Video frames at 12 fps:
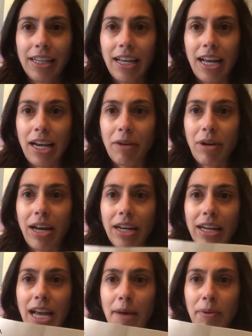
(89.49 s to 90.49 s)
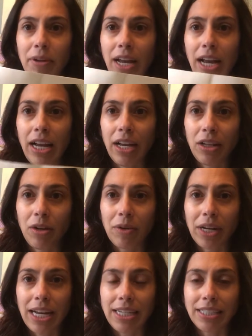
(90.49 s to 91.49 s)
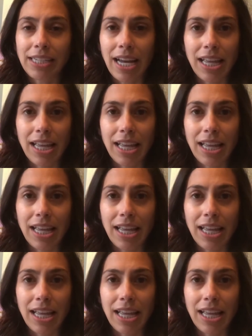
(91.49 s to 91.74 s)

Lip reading: And I write capital A and lowercase a.